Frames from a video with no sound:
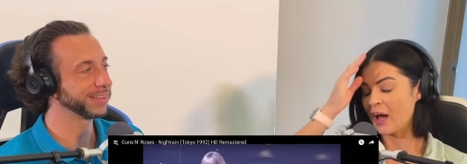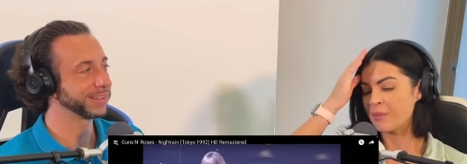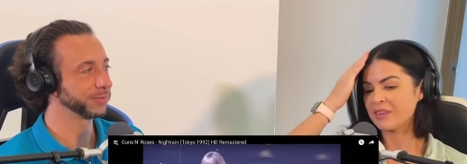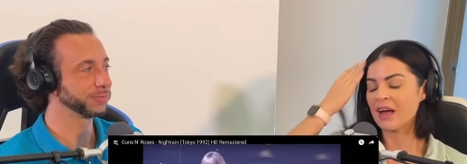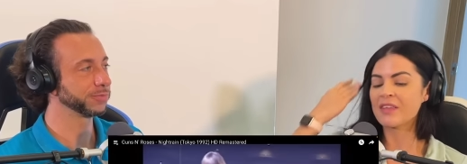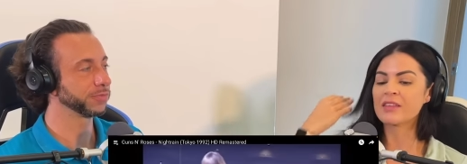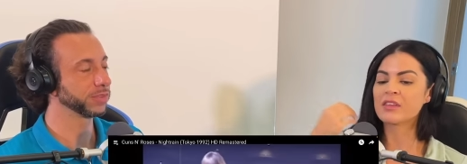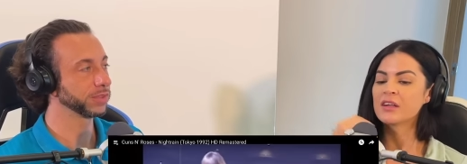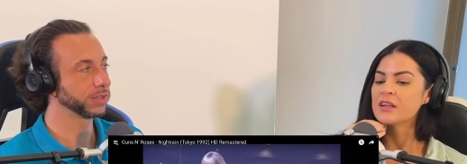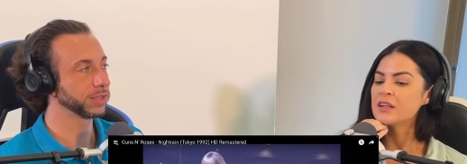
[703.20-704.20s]
Speaker 1: yeah, but I
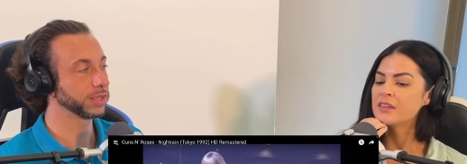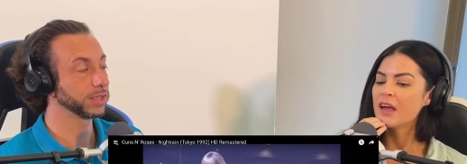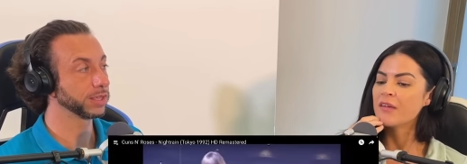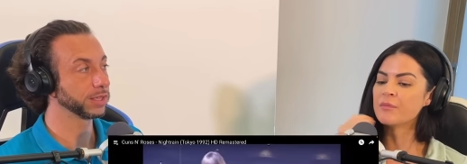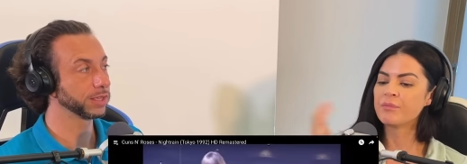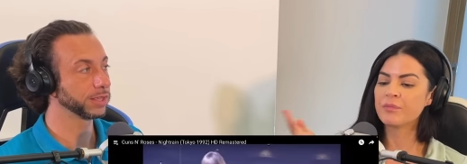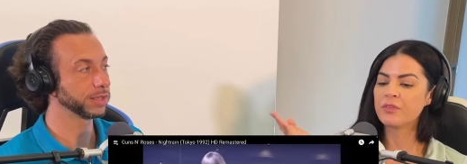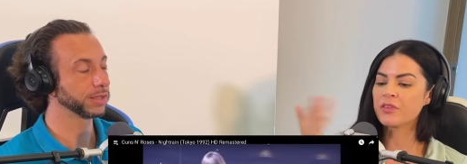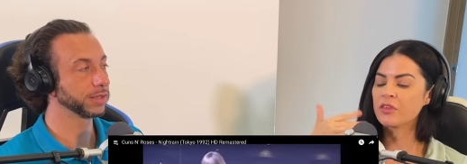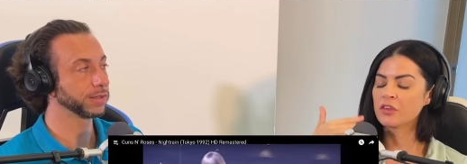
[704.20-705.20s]
think the, that,
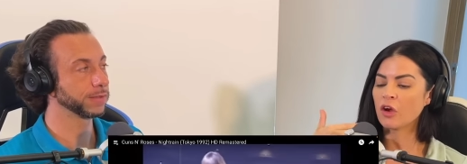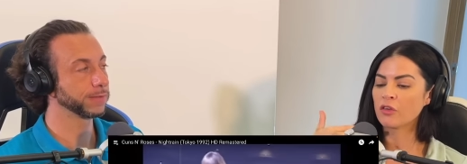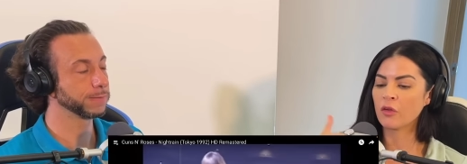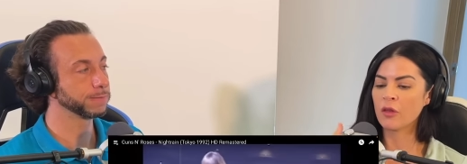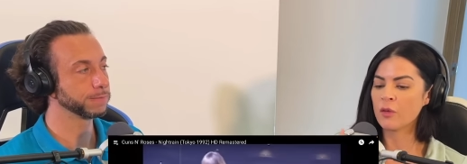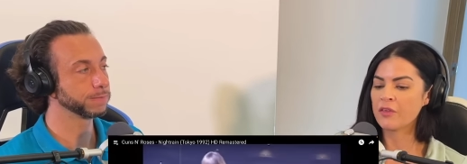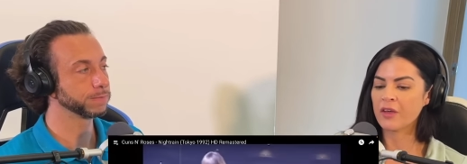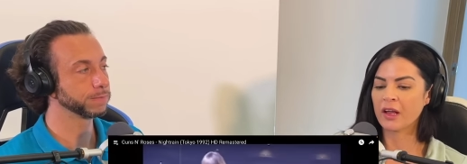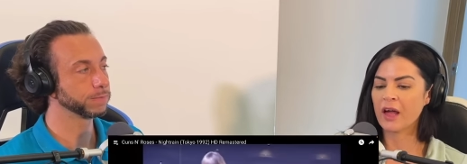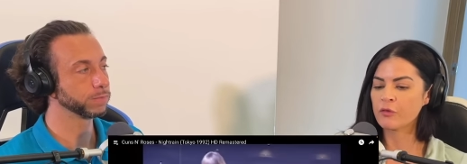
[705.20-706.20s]
guitar solo in
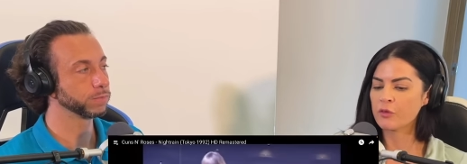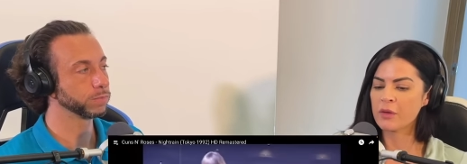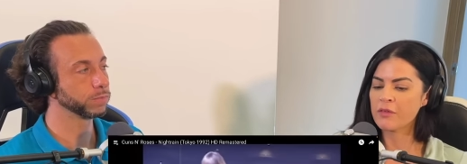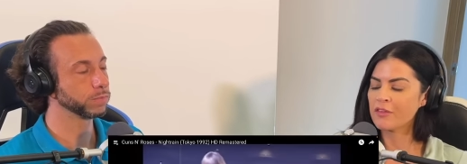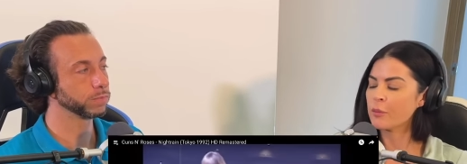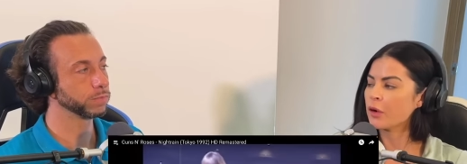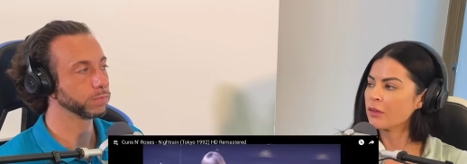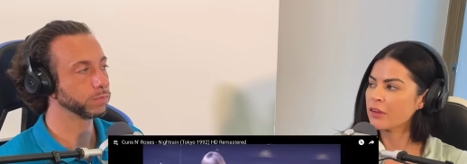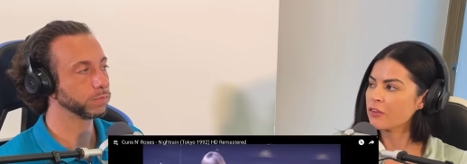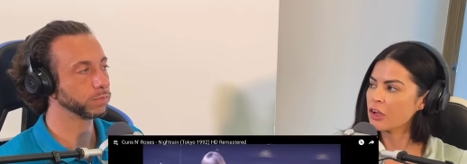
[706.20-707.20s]
the second half was my favorite
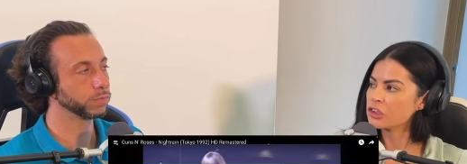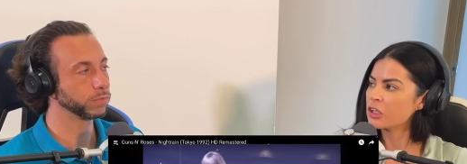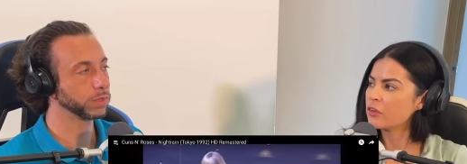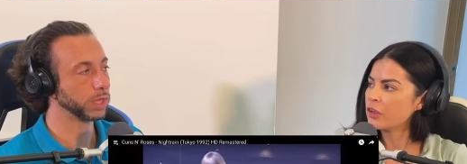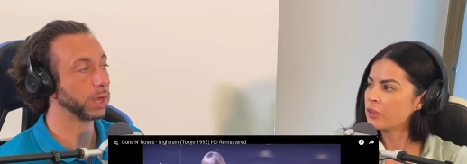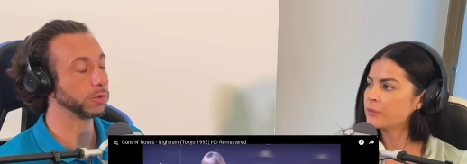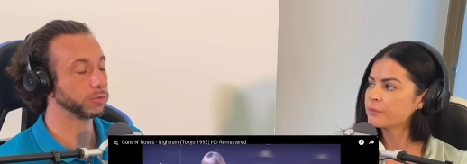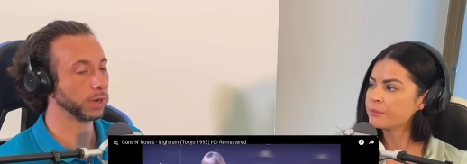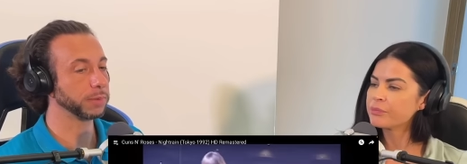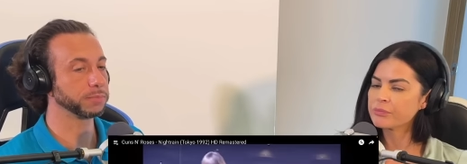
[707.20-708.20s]
part. Like Slash killed it. Yeah, it
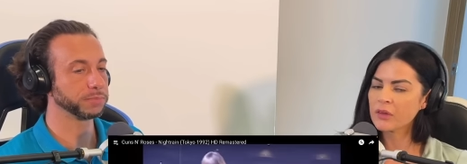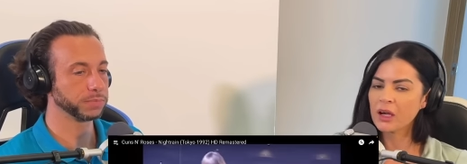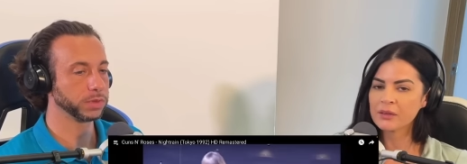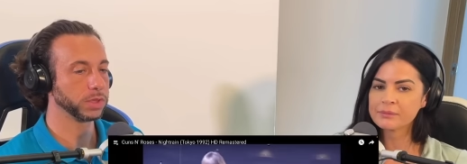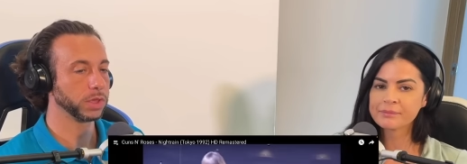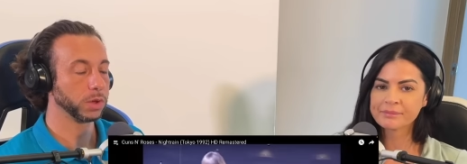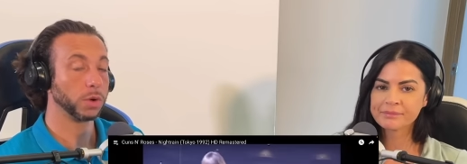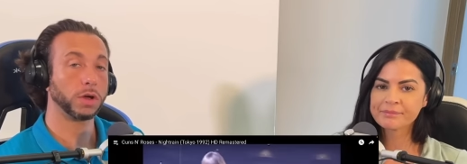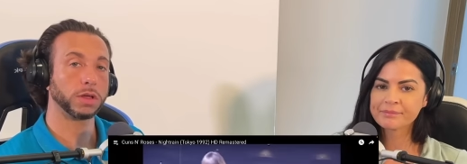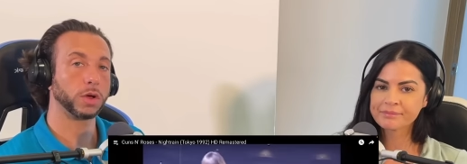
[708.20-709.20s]
was great. Yeah.
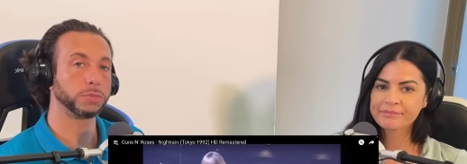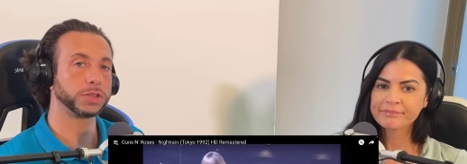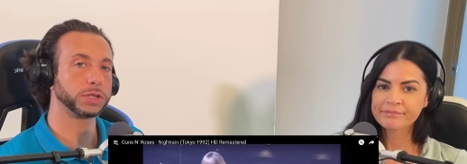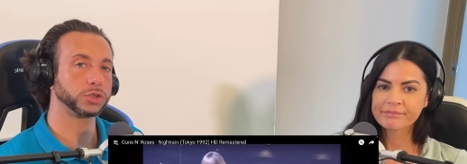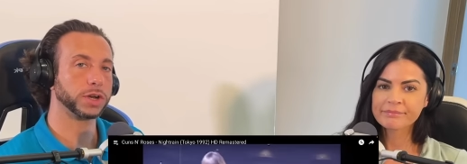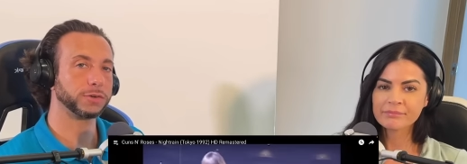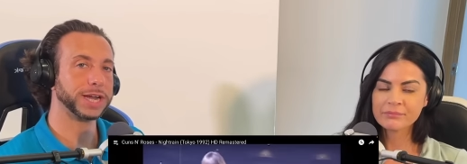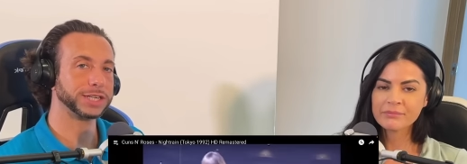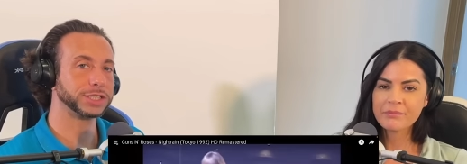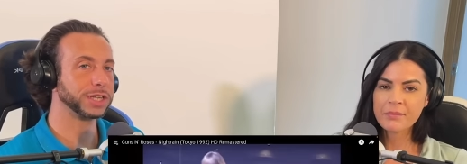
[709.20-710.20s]
Speaker 2: Well, hopefully you enjoyed
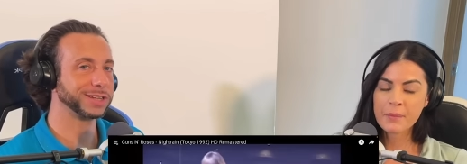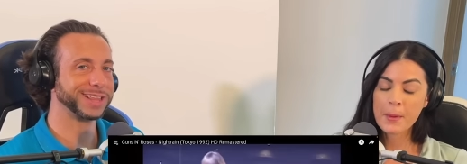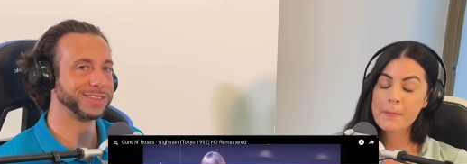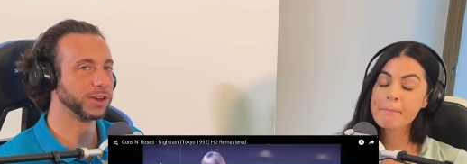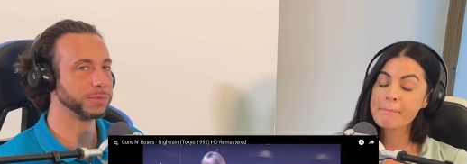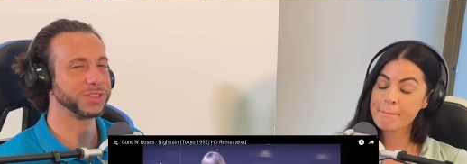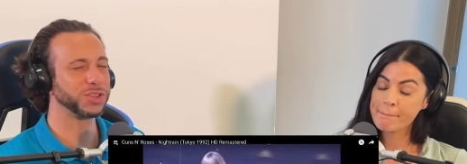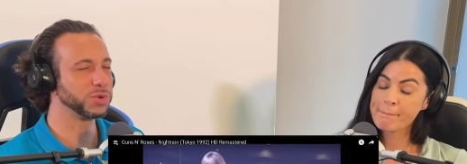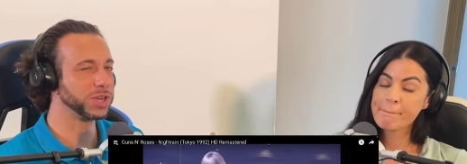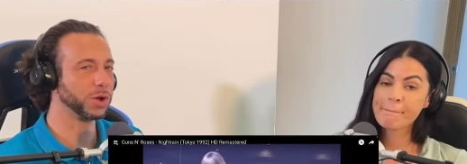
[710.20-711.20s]
our reaction nonetheless,
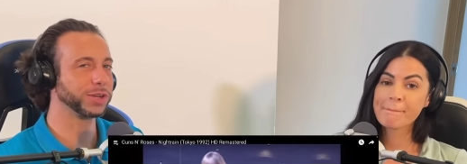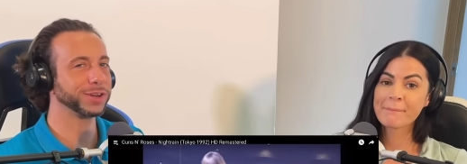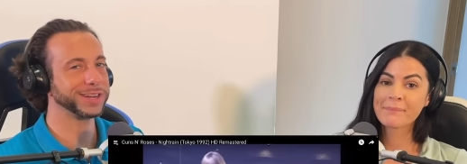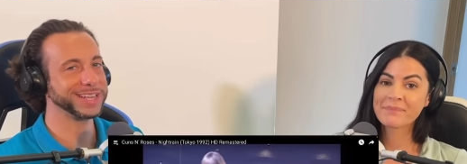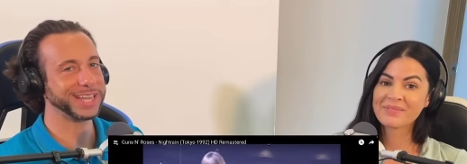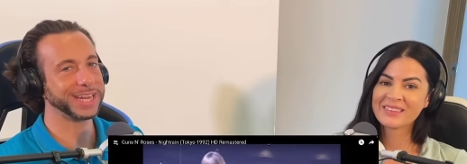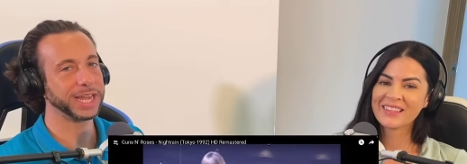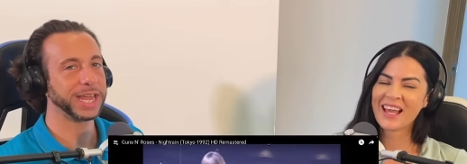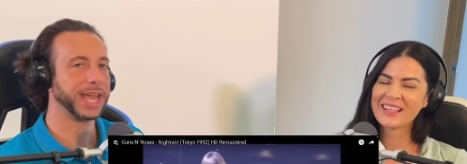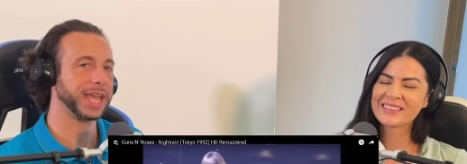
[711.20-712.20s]
Artemis. You know you're going to
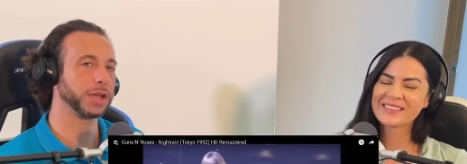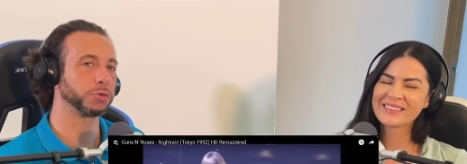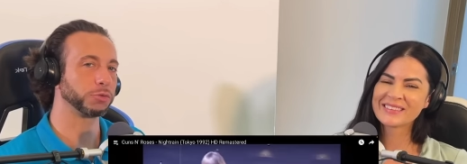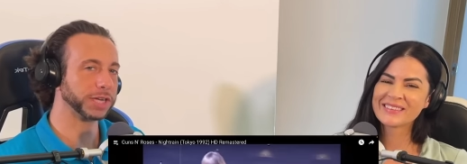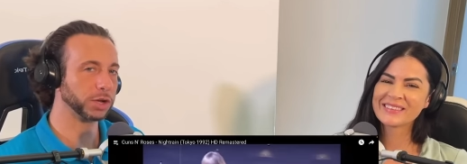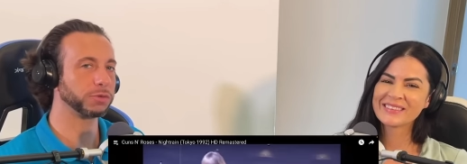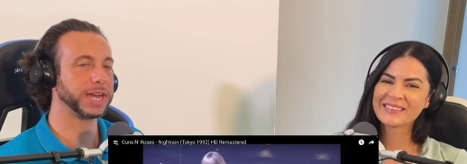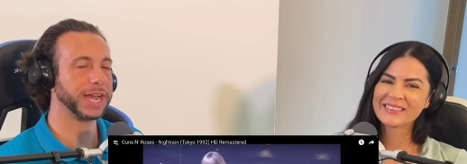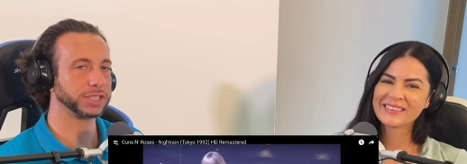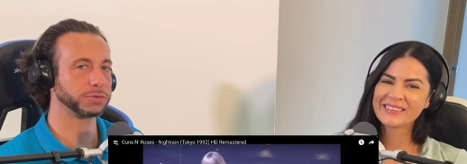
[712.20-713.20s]
get yes. a
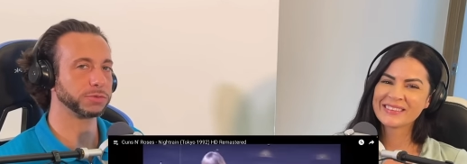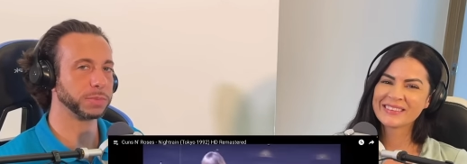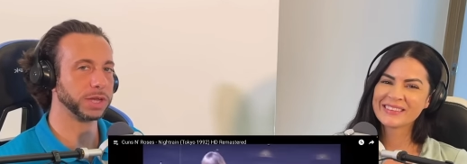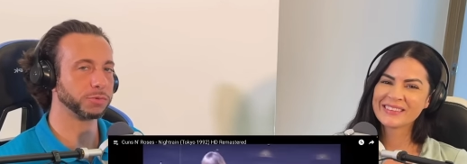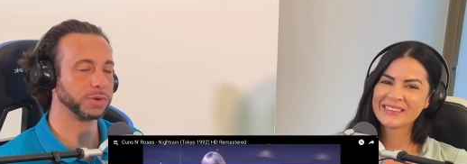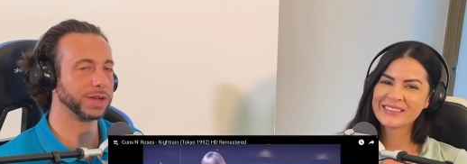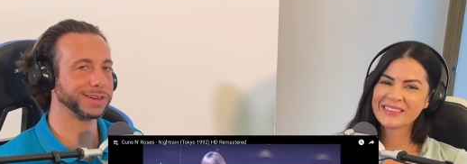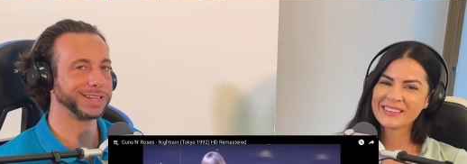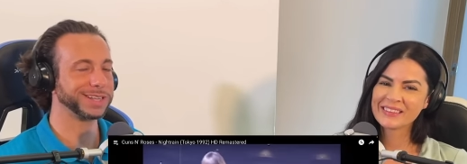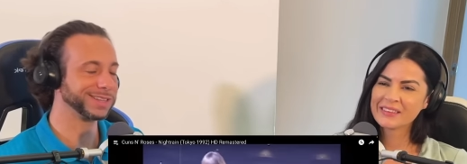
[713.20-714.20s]
real reaction from us. We're
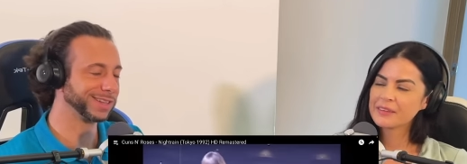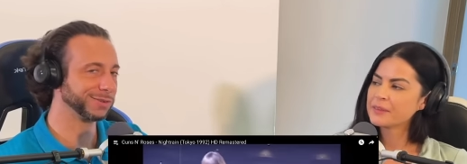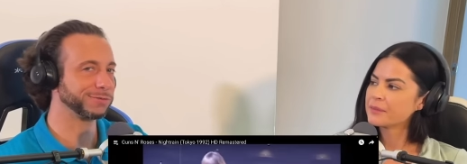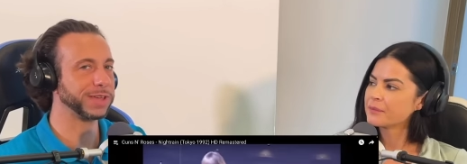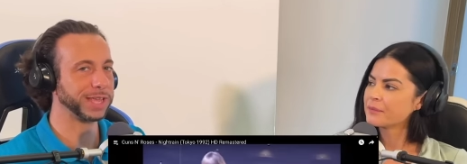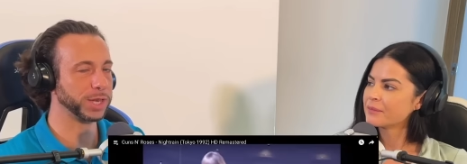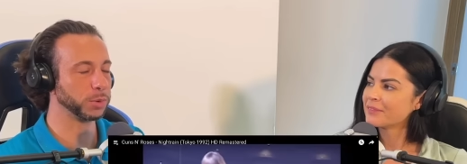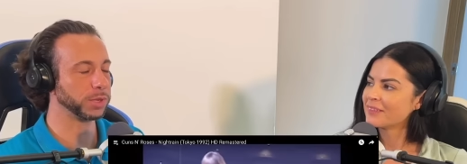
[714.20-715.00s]
not going to you know, fake